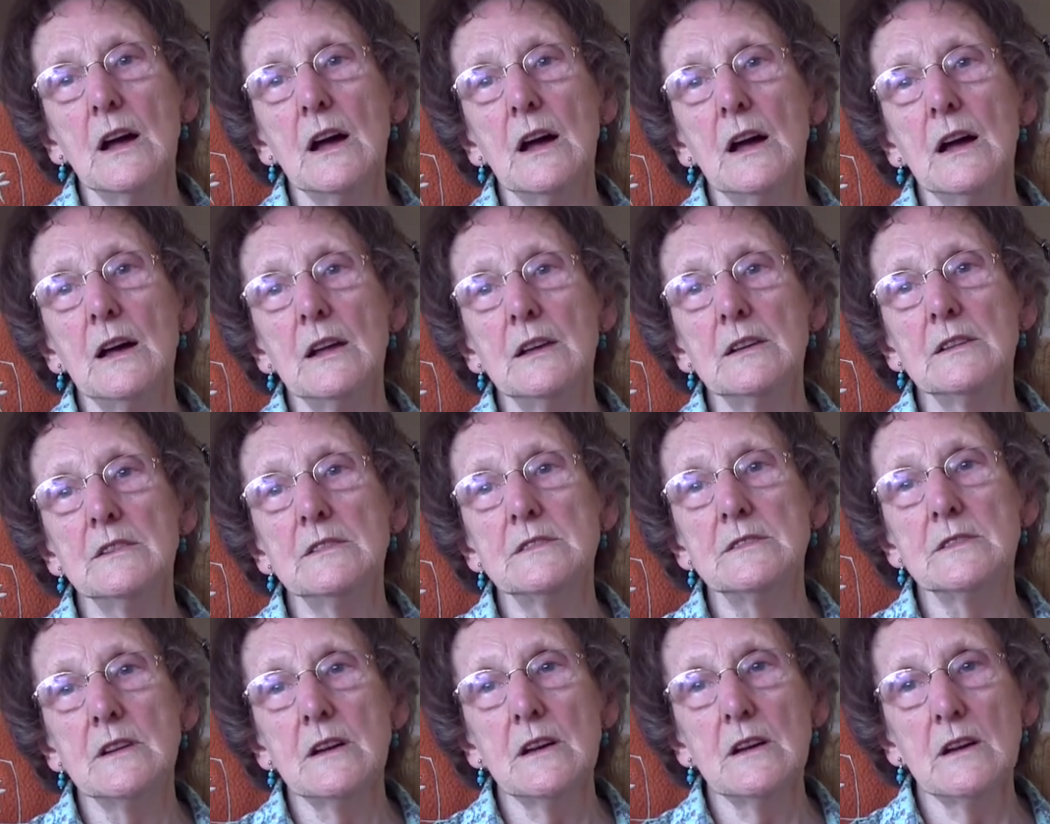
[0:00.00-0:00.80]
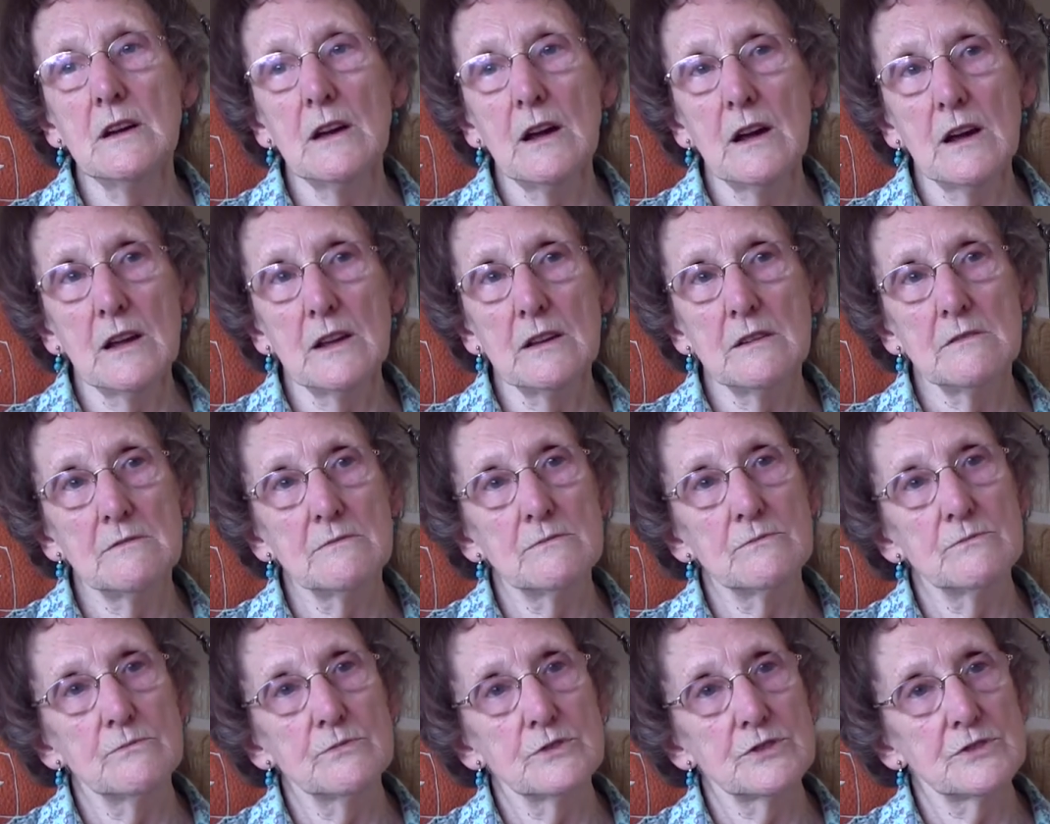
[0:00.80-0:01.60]
and I
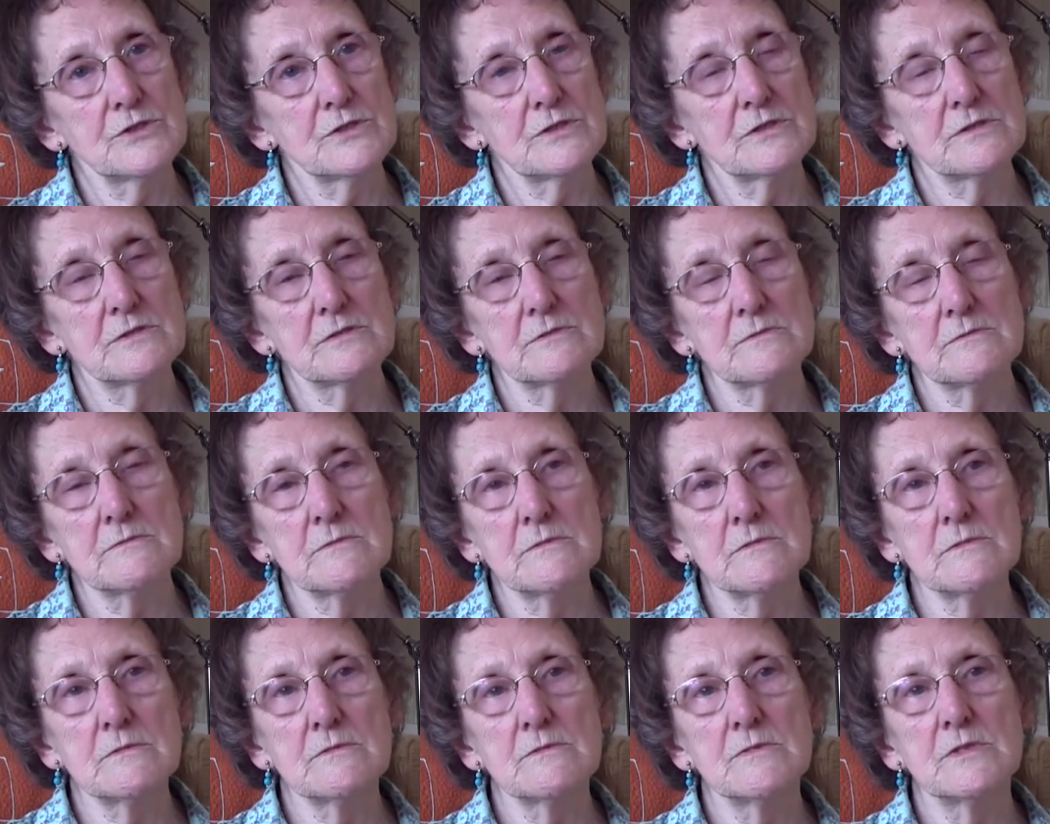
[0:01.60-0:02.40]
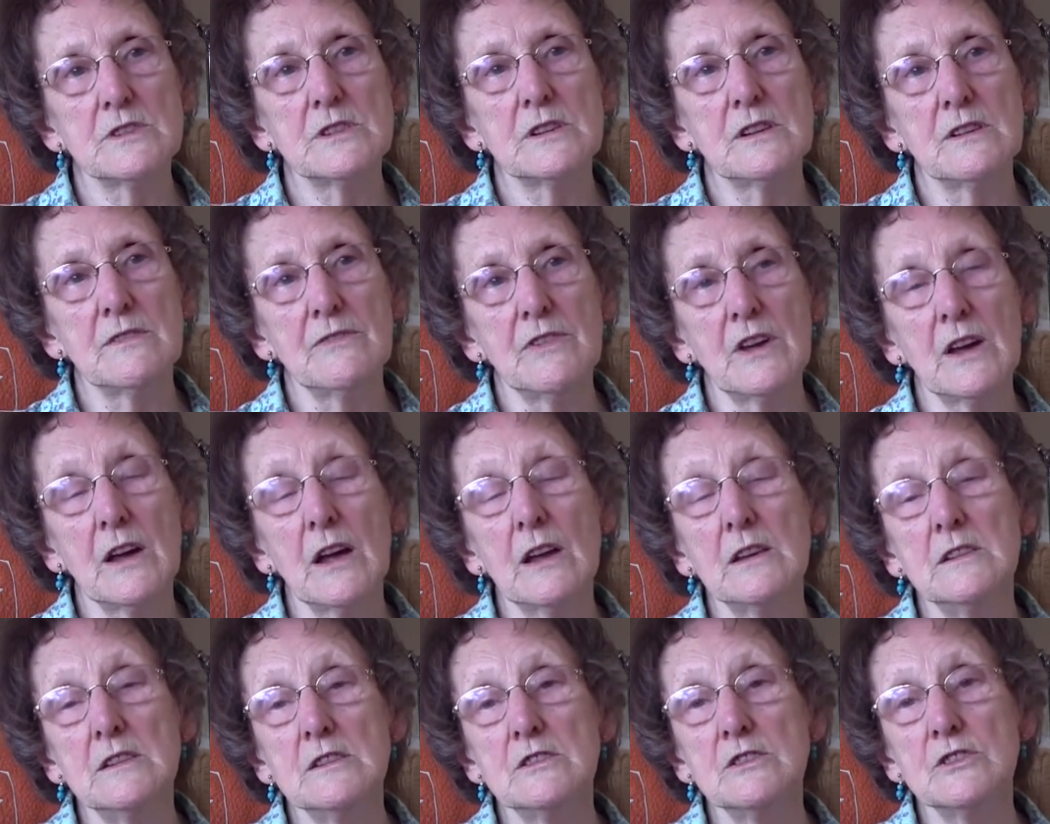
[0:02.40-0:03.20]
was really
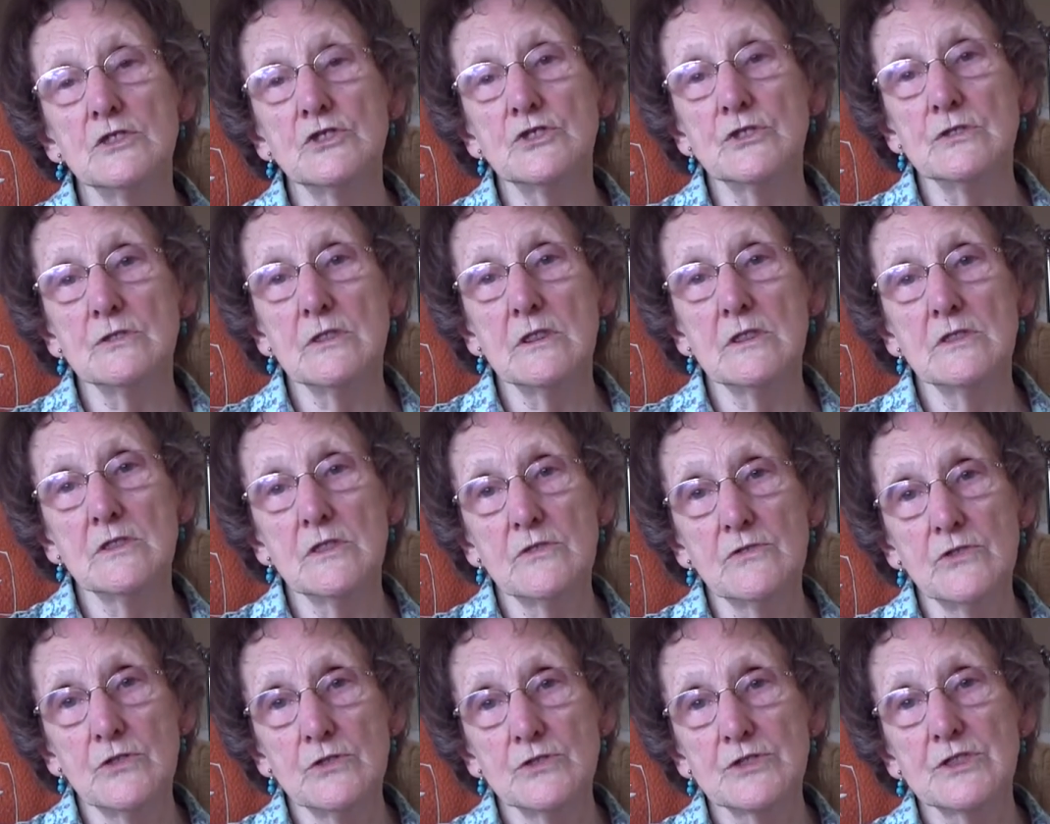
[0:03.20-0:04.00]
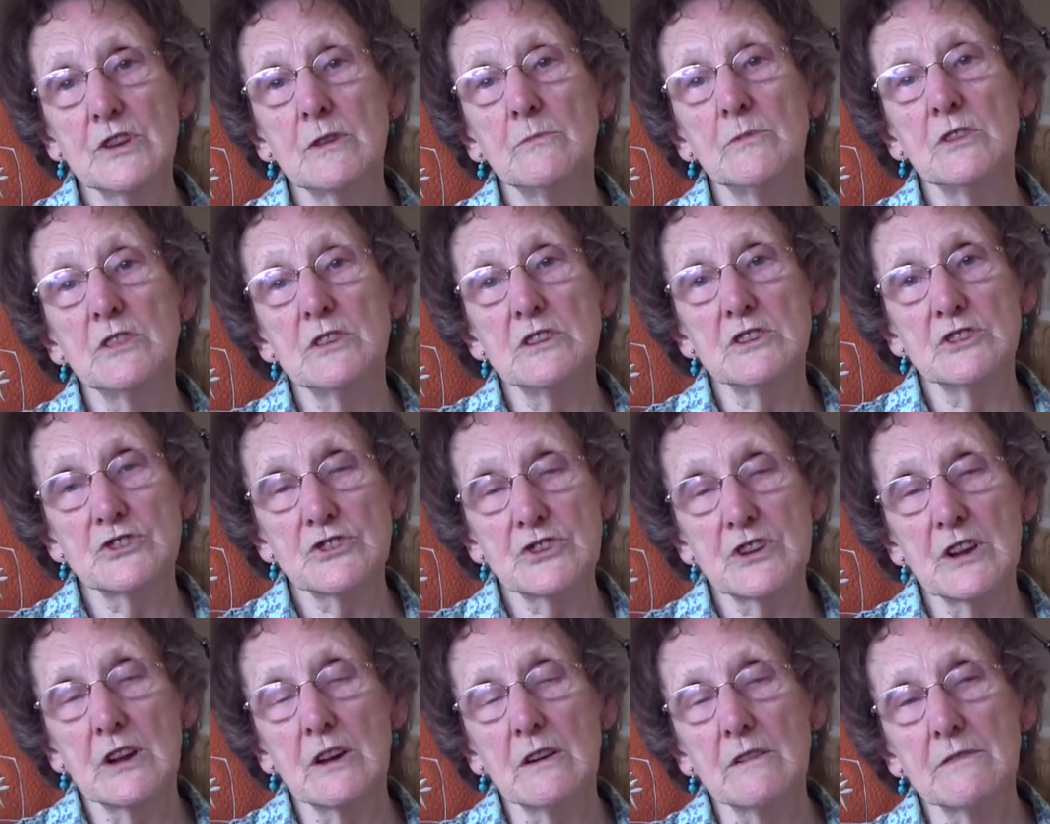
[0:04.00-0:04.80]
felt I needed to interview some of their
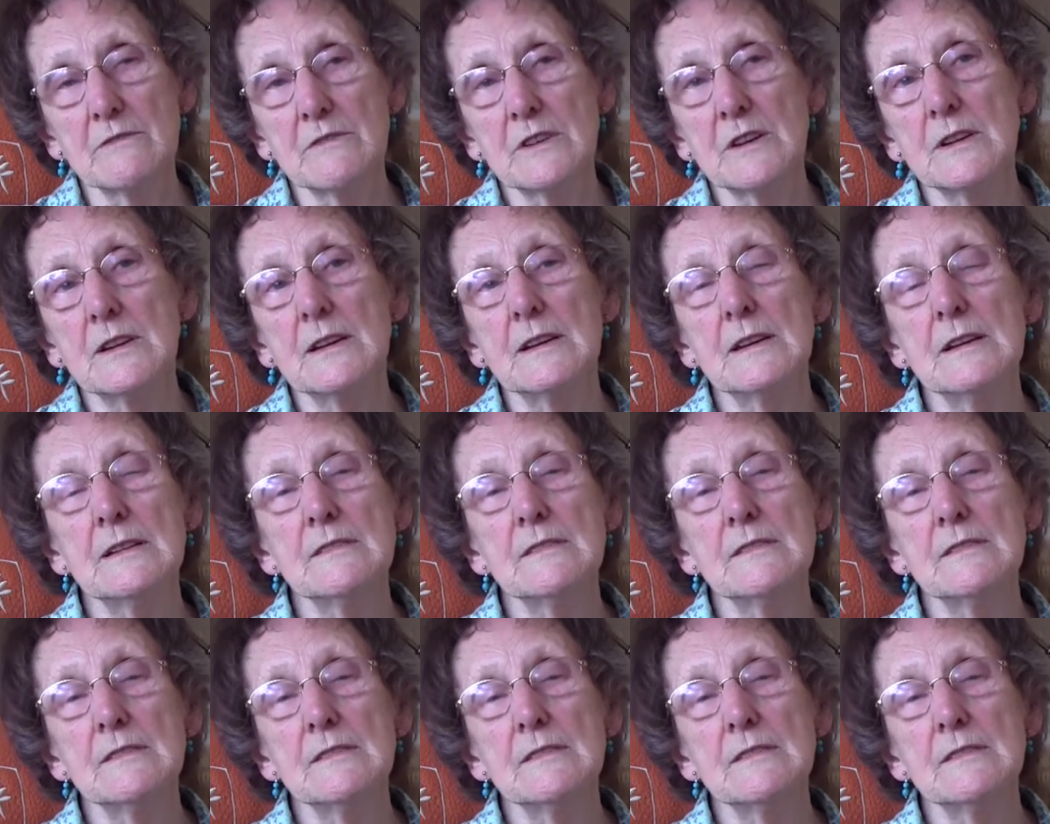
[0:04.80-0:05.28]
staff.